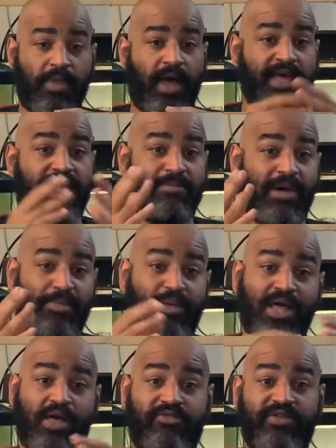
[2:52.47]
I keep my
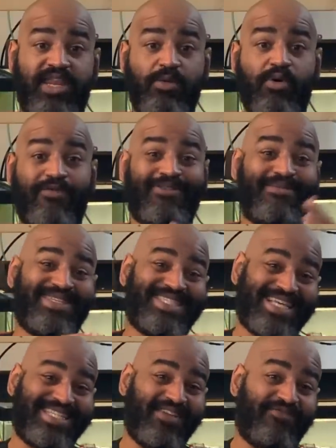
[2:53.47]
plecos anywhere from
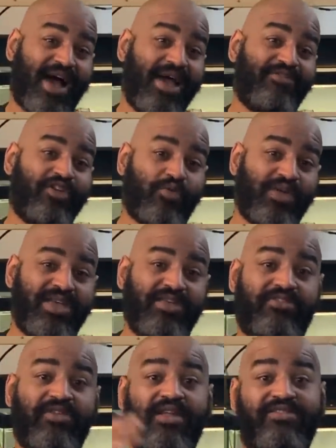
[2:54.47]
65
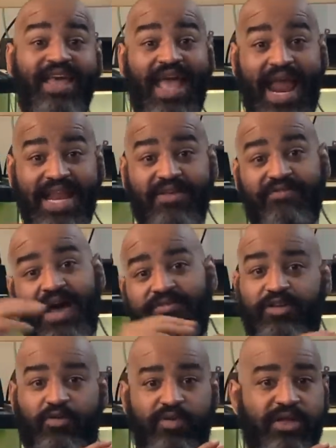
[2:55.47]
degrees to 85
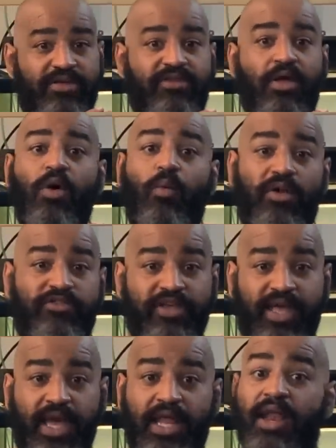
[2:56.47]
degrees. Once
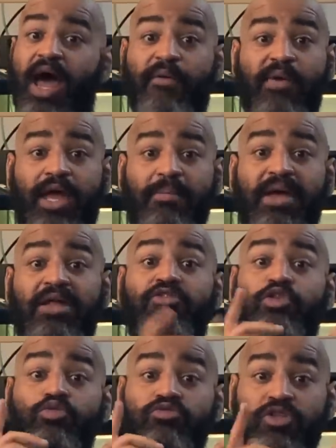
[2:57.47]
again, I recommend
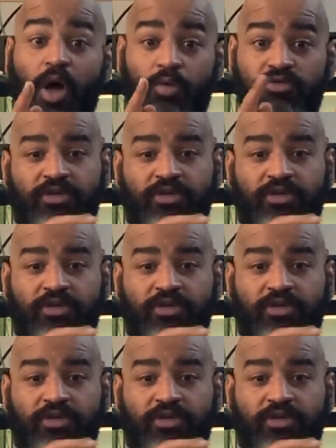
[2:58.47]
you don't.